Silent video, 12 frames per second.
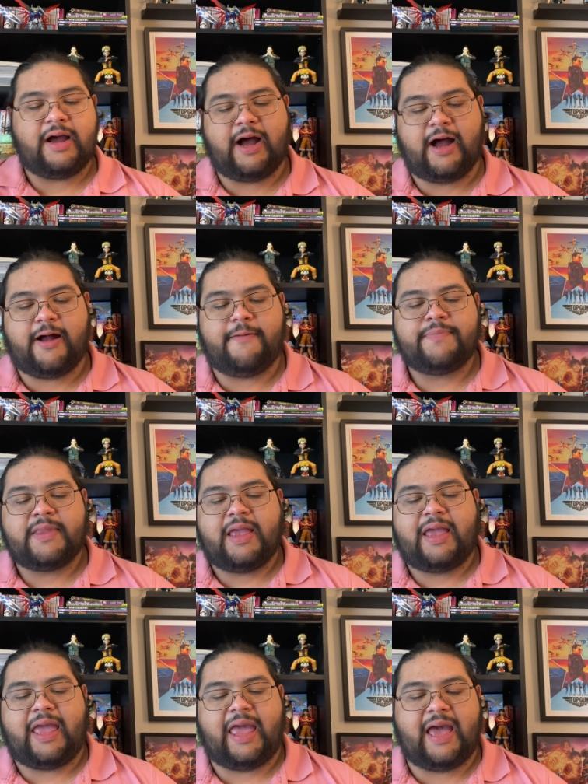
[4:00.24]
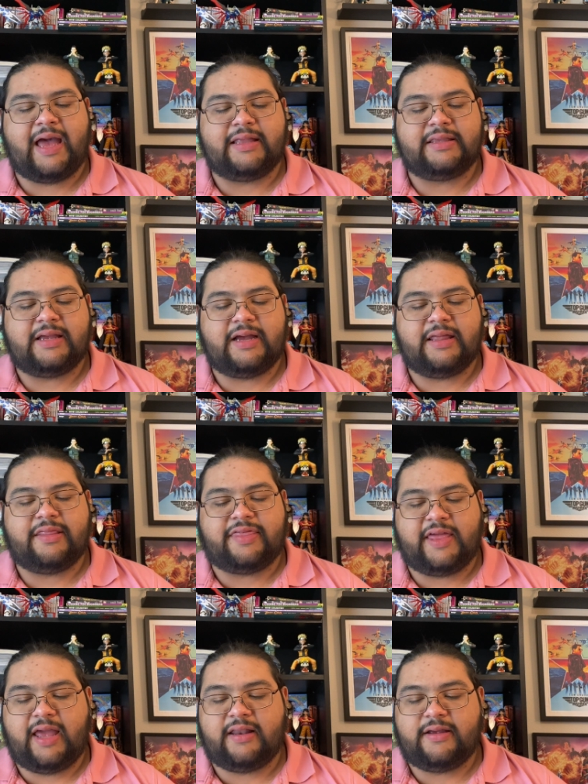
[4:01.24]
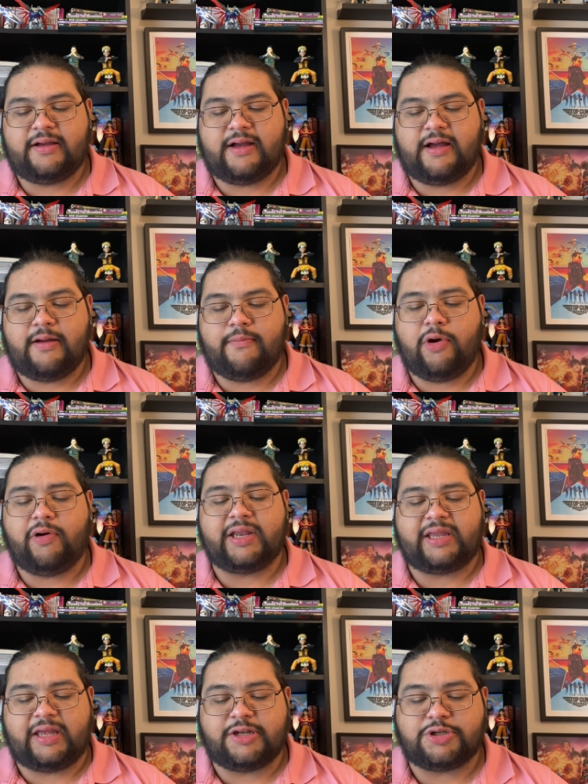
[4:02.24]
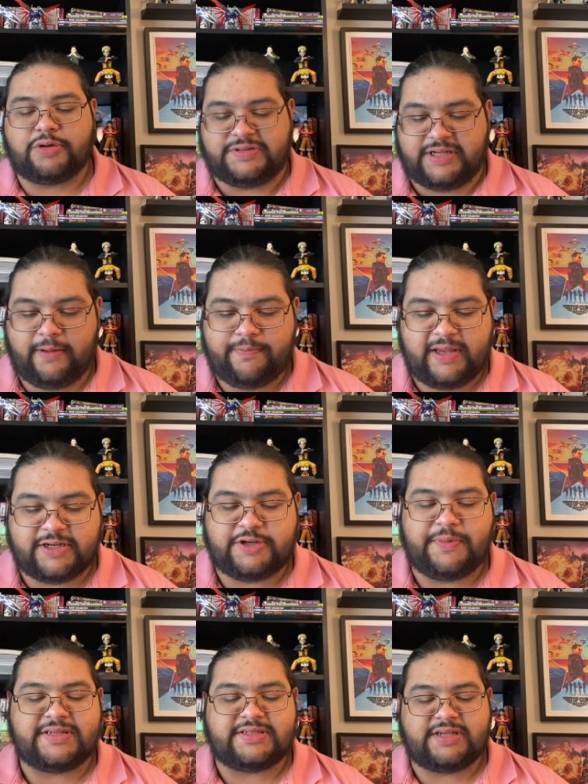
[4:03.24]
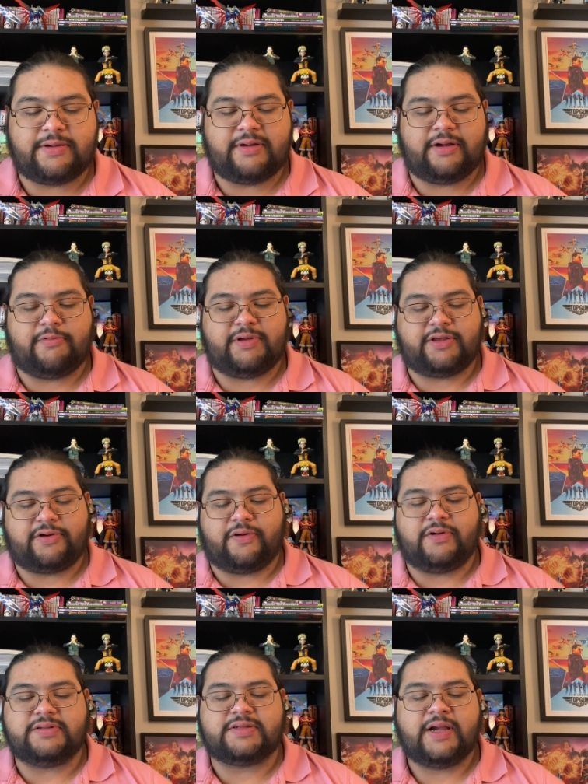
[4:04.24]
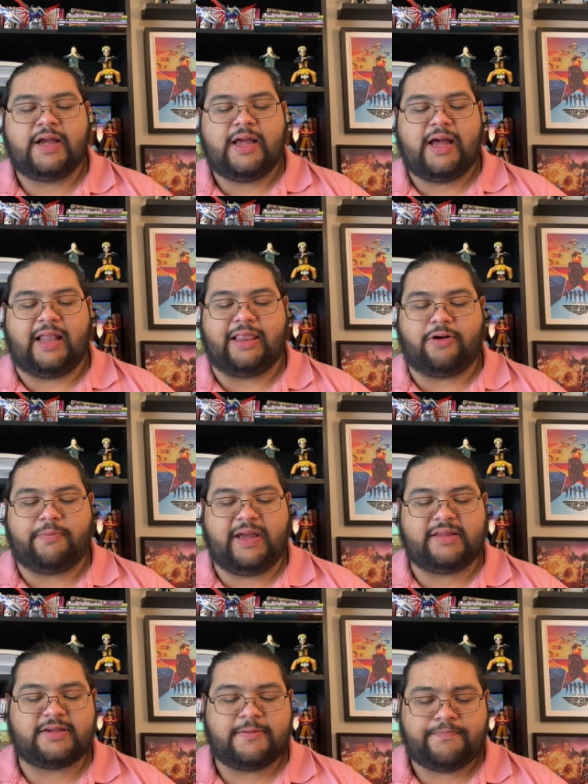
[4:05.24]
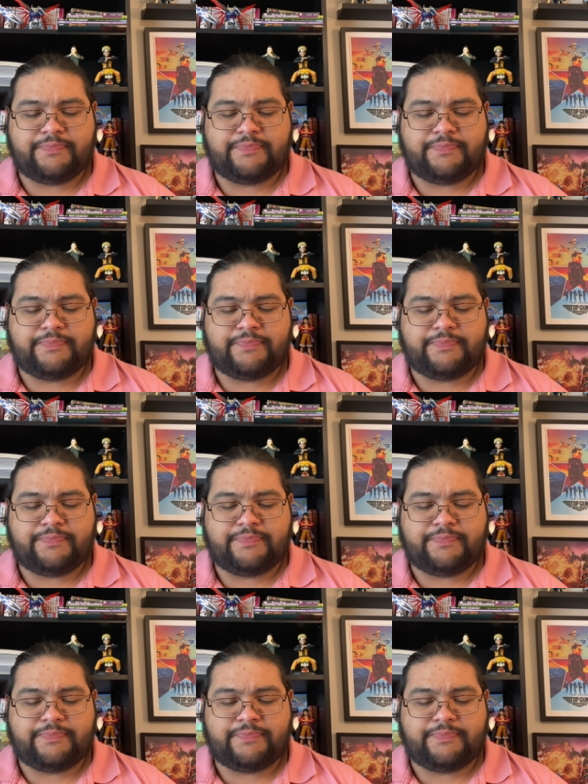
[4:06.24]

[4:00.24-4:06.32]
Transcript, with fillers: Uh, and uh, then uh, Moghedien shows up, and she messes up uh, with the girls a little bit.